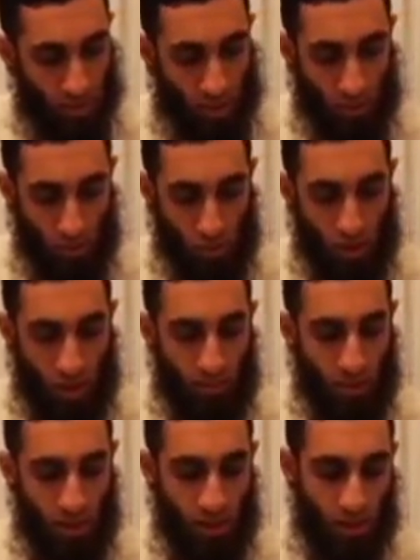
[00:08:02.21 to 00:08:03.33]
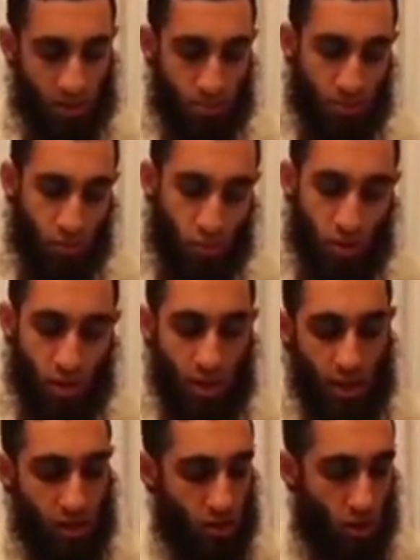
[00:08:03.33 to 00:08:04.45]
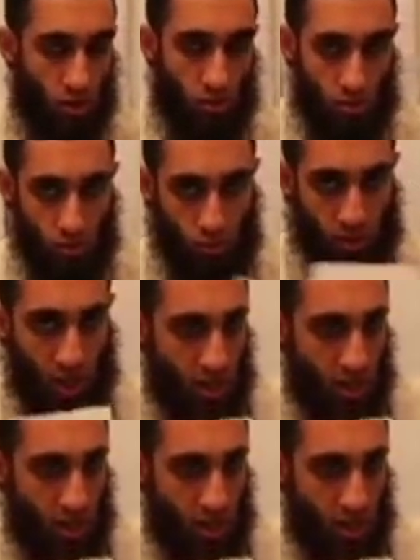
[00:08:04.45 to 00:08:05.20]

And Hur al-Amali is before. So, Wasa'il